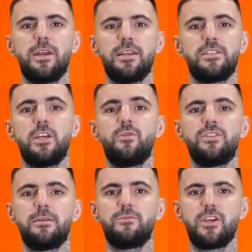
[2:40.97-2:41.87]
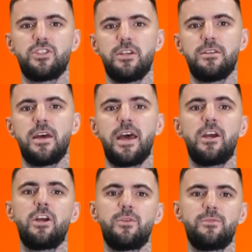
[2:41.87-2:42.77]
is losing pressure
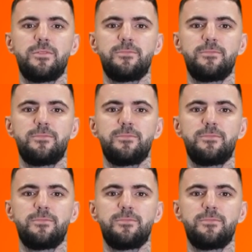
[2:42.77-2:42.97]
include: